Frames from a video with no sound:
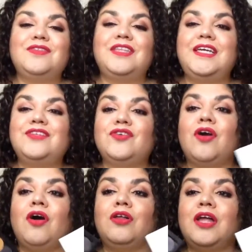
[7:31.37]
these are
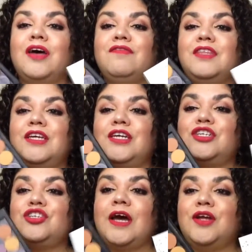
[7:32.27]
all of the
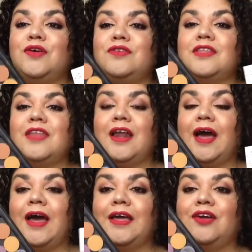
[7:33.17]
shadows that
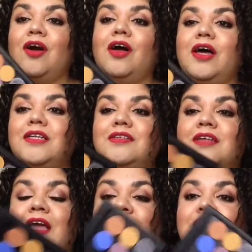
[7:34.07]
I
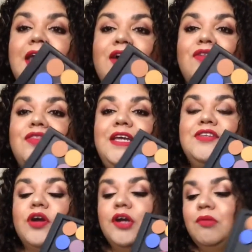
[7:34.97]
got. Now
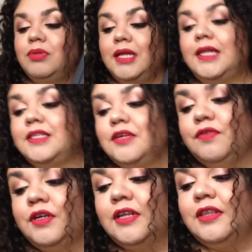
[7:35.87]
these are completely
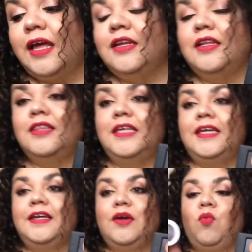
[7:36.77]
different than
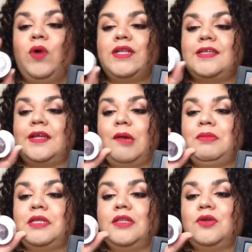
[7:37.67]
the ones that come
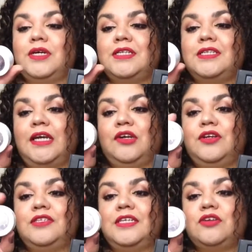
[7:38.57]
in the little
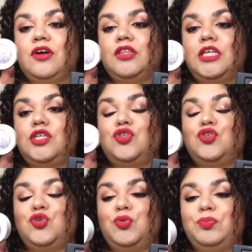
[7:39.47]
containers. These are these
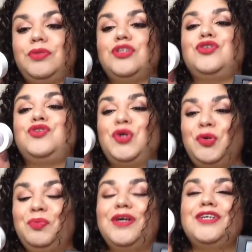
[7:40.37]

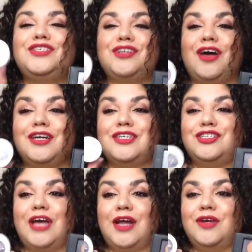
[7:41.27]
super shock
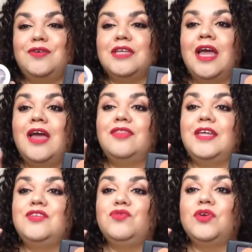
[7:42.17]
shadows.
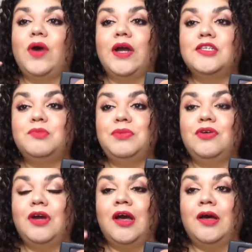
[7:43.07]
These require to
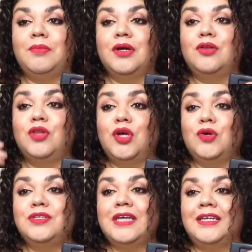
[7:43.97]
be
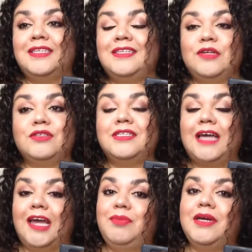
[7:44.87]
closed and sealed
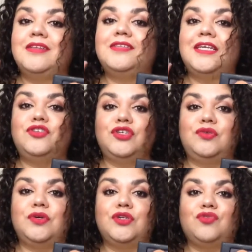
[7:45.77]
tight because they
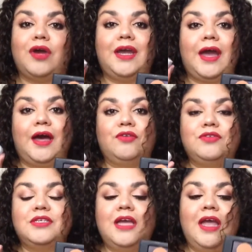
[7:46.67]
do dry
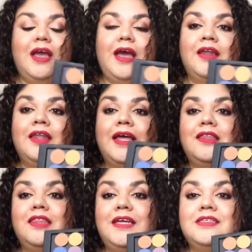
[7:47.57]
out, and
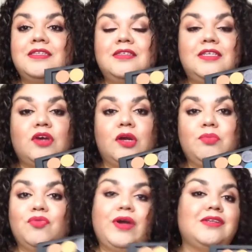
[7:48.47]
like these, since these are
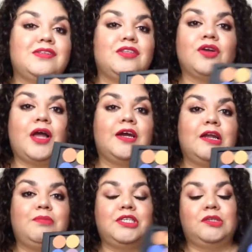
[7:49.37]
pressed, they're not
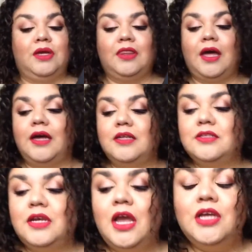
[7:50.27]
going to be doing
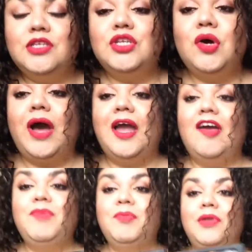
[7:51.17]
that. So I
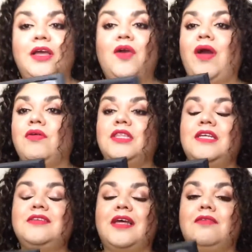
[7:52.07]
have been playing around with
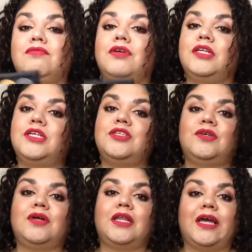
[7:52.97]
these and I really
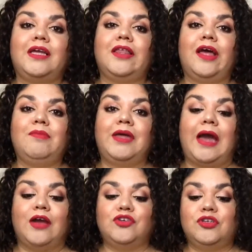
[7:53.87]
do like them. They
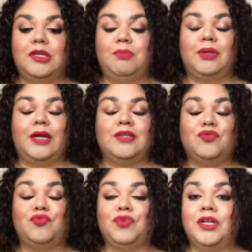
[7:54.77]
actually blend
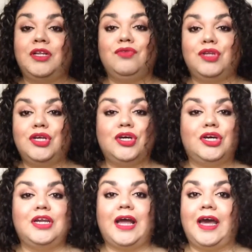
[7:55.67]
really
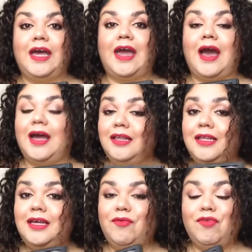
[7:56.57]
good. I
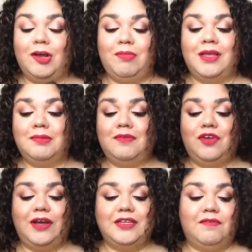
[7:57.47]
highly recommend them if
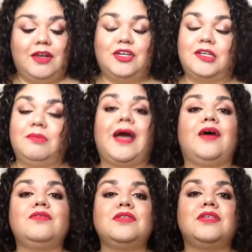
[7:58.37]
you guys have not checked them
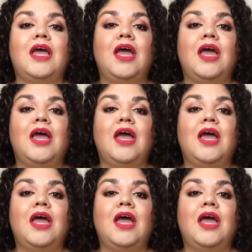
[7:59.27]
out.